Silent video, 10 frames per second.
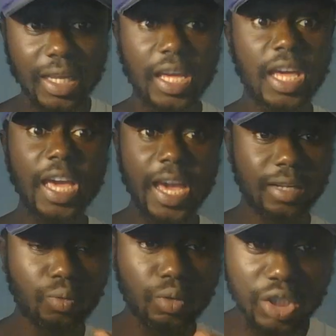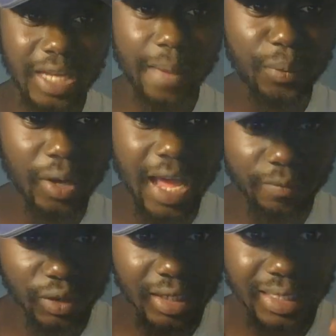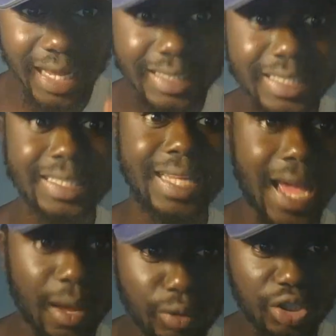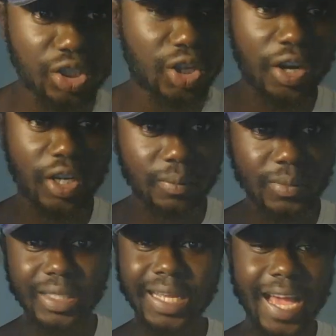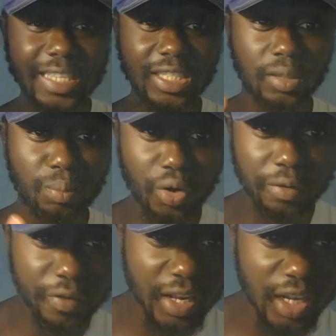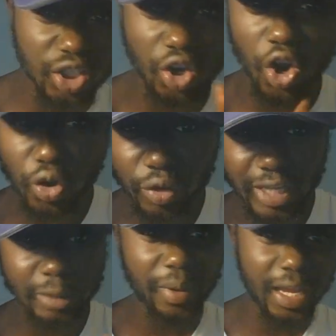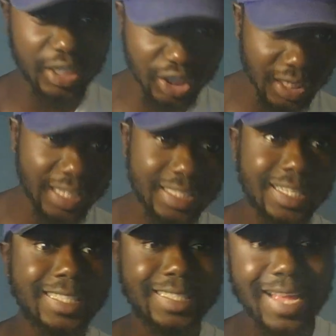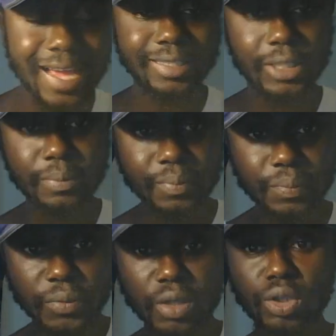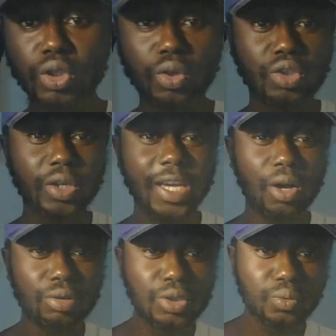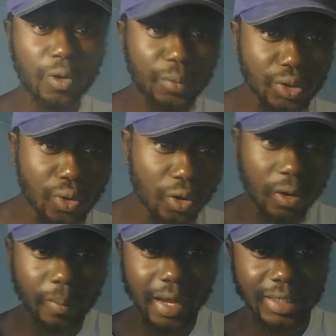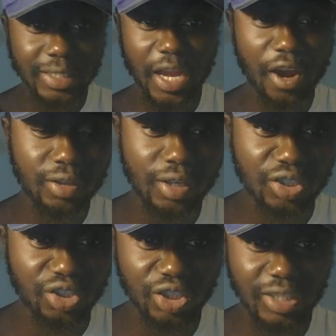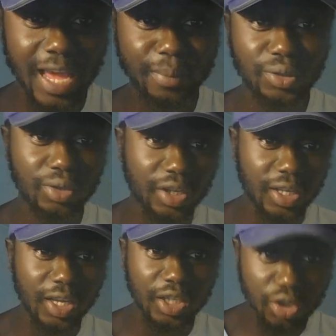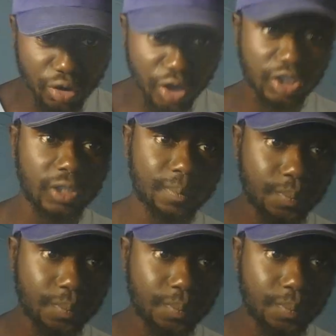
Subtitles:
it. And we just happen to have the nicest guy, which is Durkin. The guy's as motivated, as hungry, as passionate as he is nice. So to hear all these rumors going on about his character is just absolutely, it's crushing.